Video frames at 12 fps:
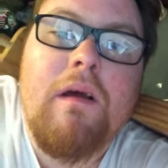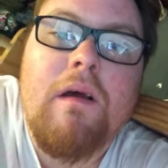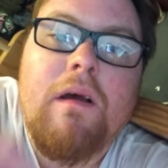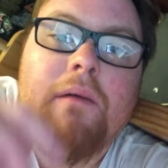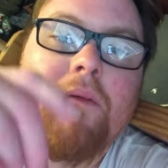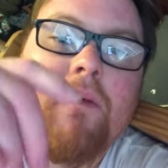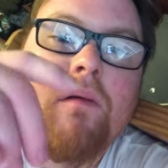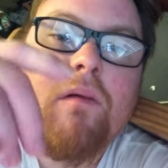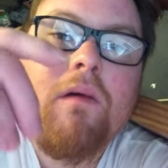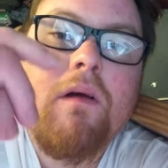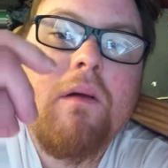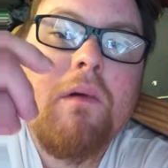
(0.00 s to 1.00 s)
If you
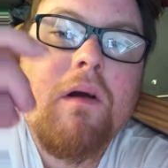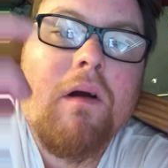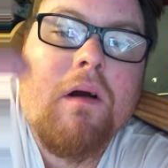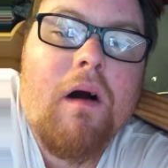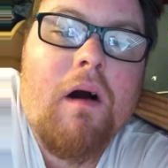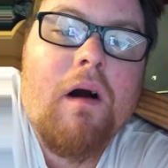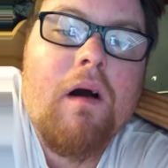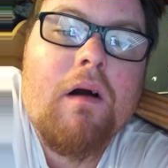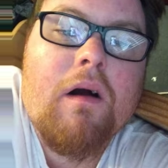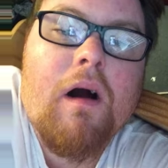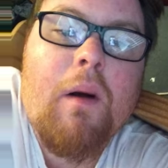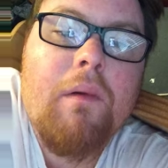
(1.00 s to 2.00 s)
give me a
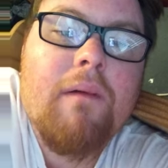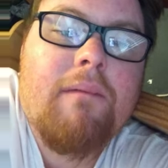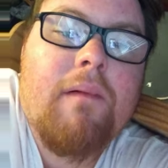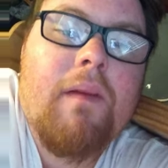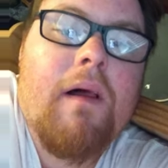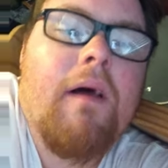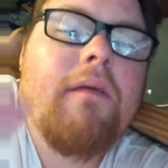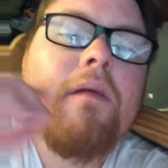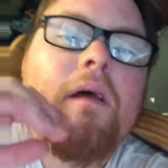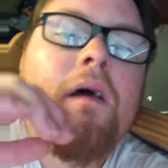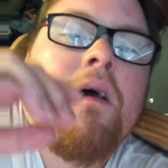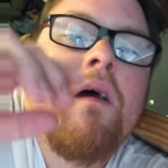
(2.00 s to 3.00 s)
comment for that,
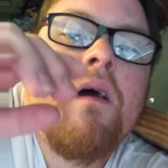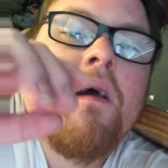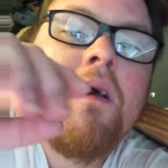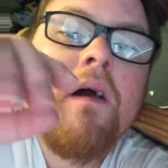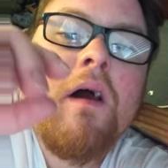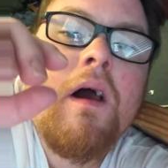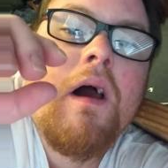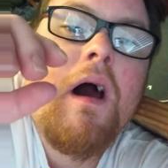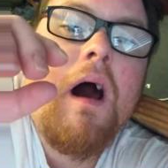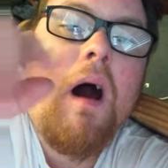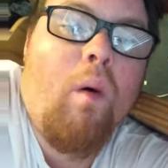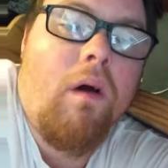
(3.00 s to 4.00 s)

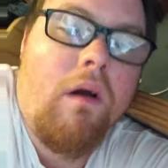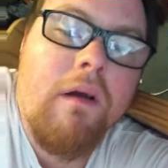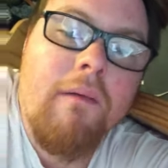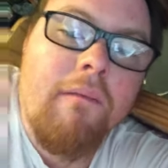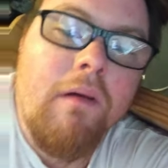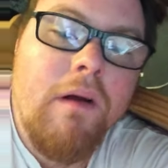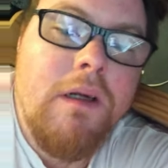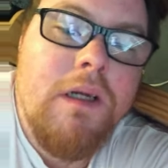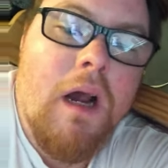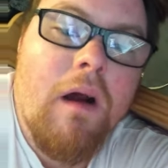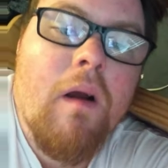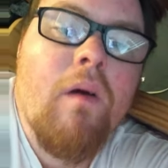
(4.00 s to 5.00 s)
I will give you
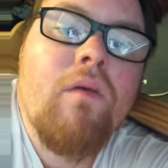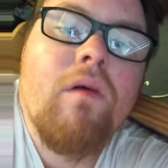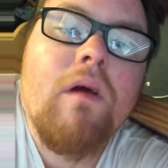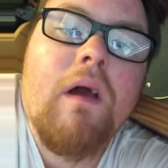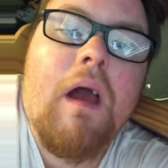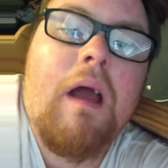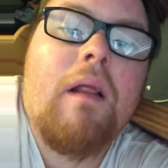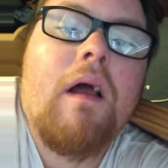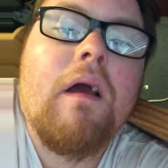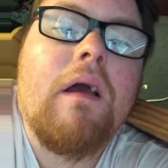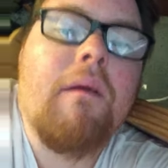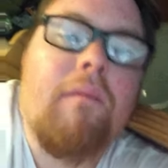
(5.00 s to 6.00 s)
shout out and
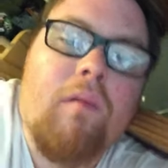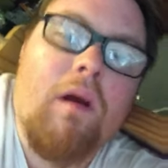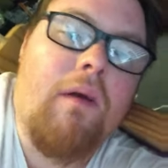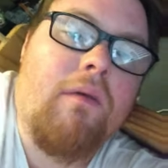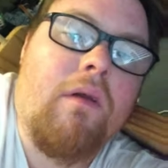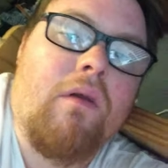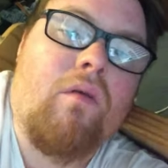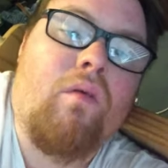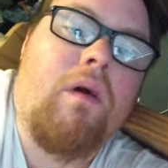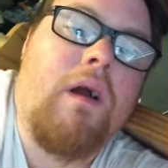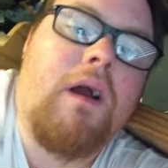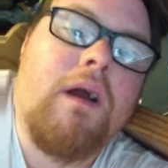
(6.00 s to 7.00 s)
a giveaway this
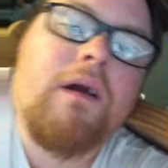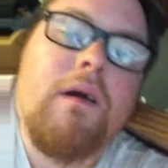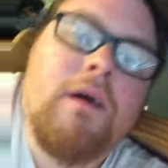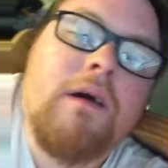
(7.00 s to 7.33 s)
week.